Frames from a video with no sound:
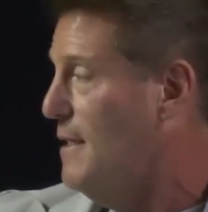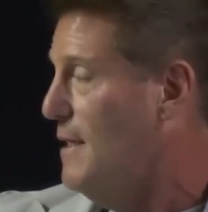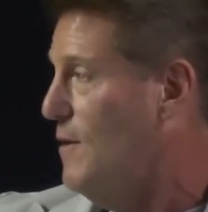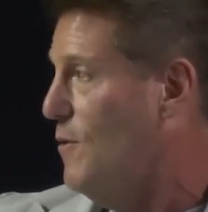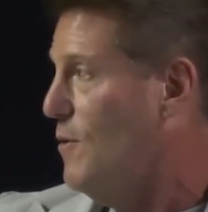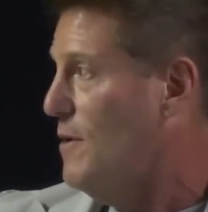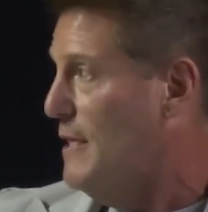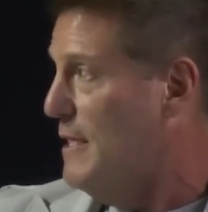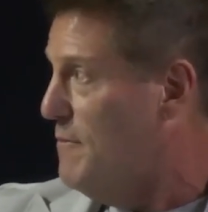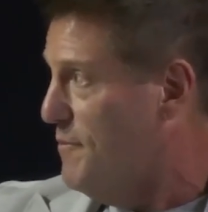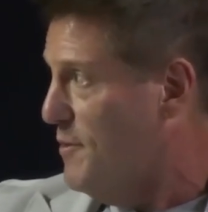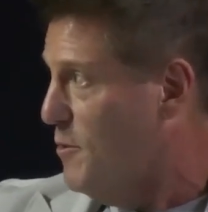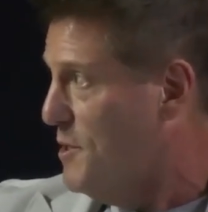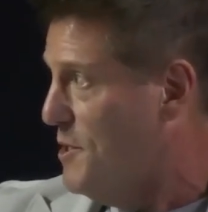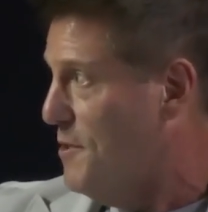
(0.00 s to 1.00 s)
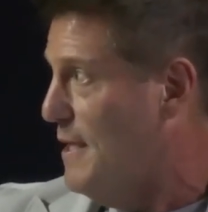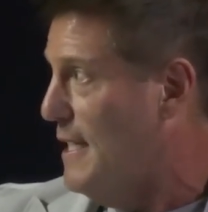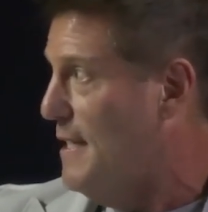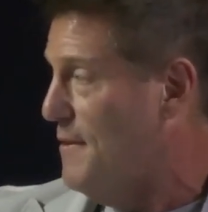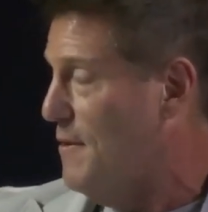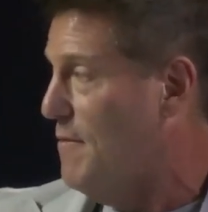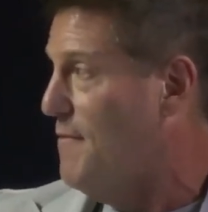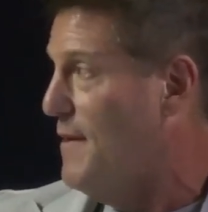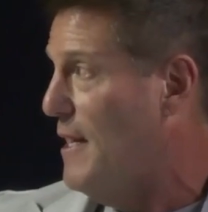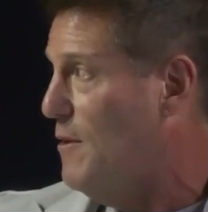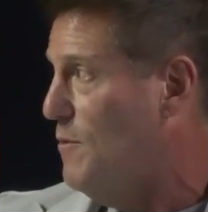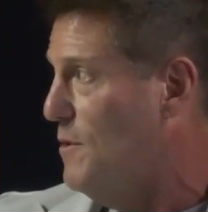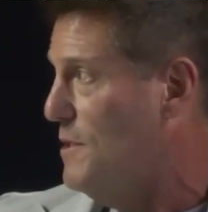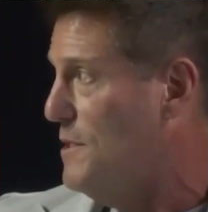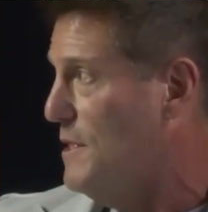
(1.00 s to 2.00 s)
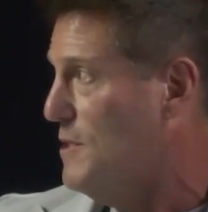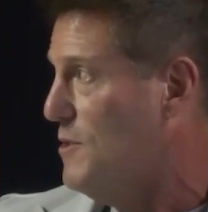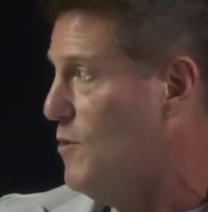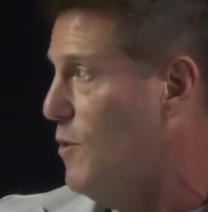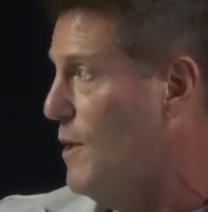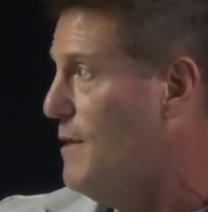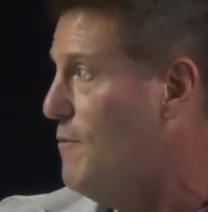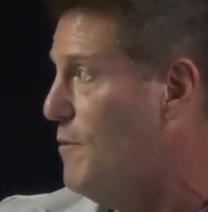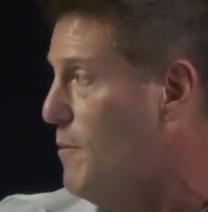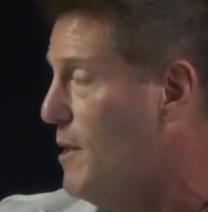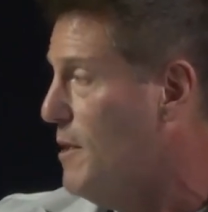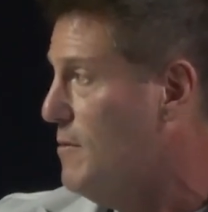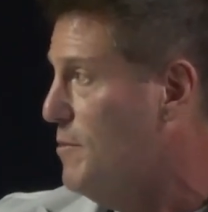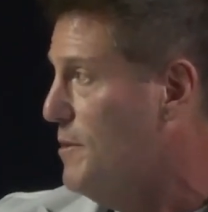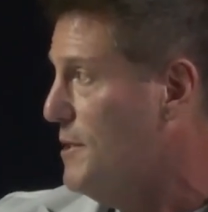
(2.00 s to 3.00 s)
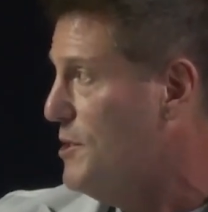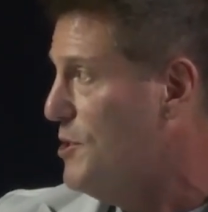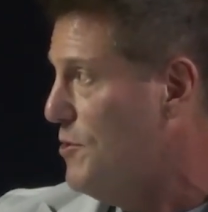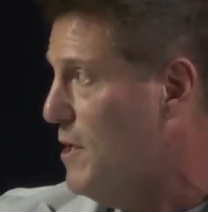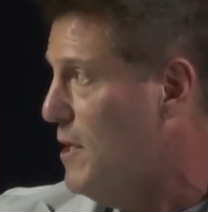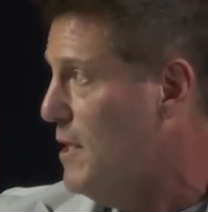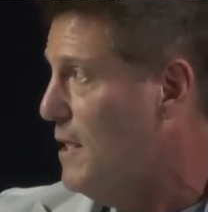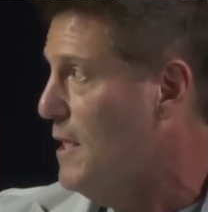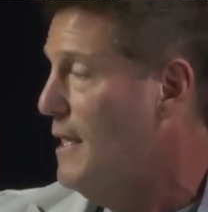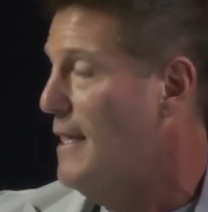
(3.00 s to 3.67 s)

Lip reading: or influencer and their followers is quite remarkably strong,